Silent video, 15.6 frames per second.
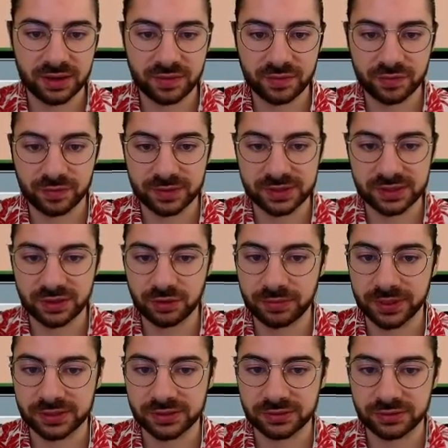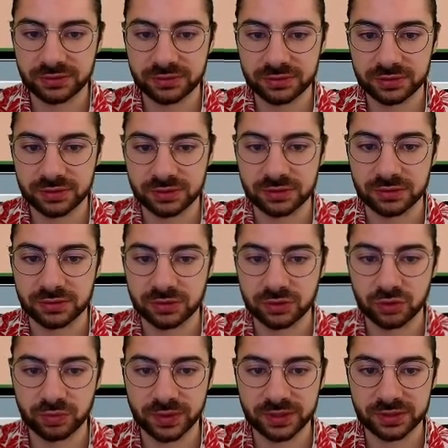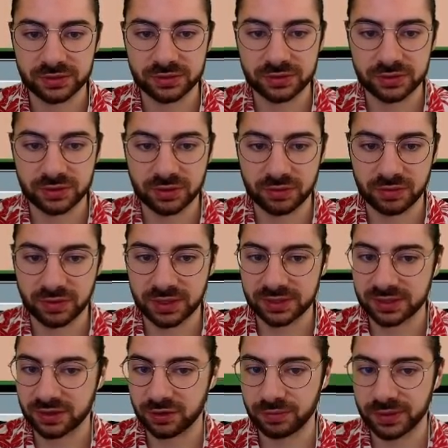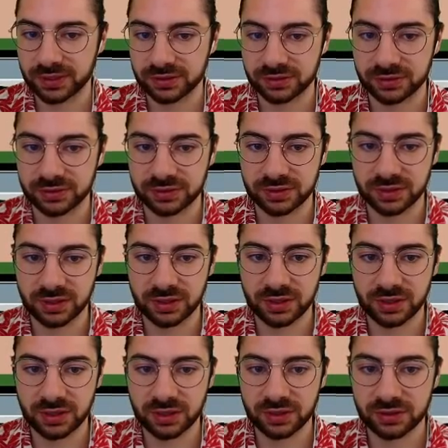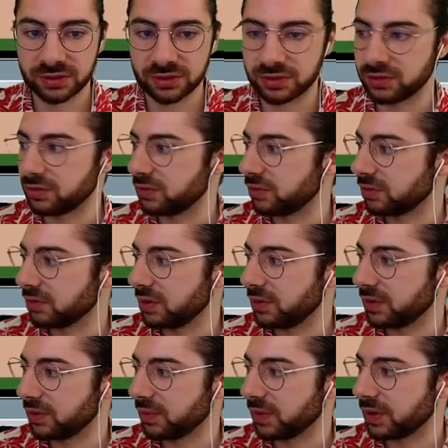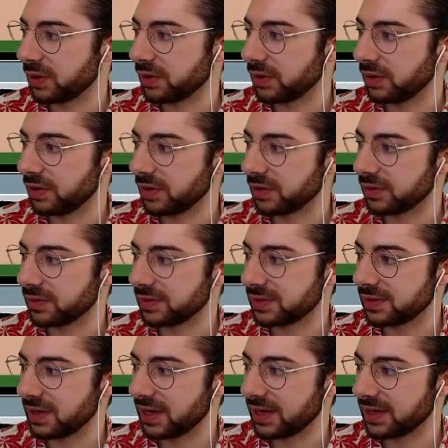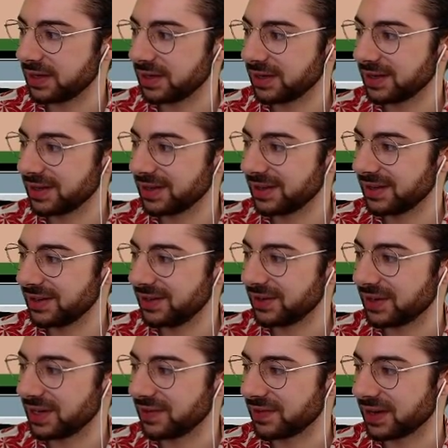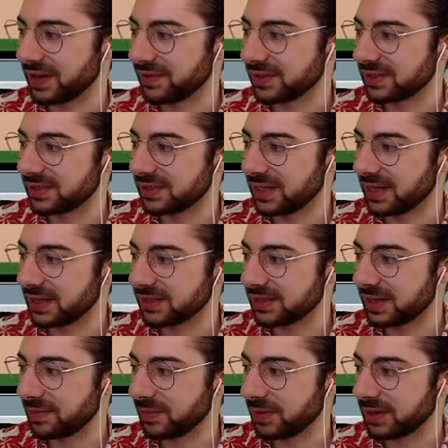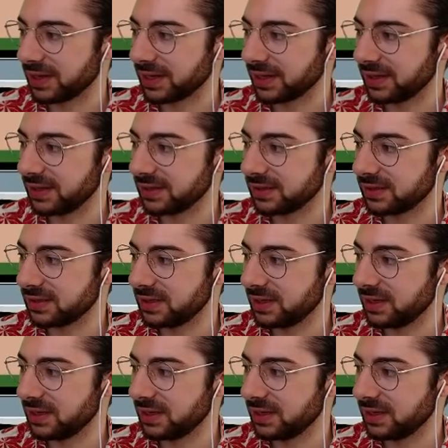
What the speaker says: from a single pixel to 2 pixels to 3 single pixels to 3 with 1 on the side. You can even have a step one like this.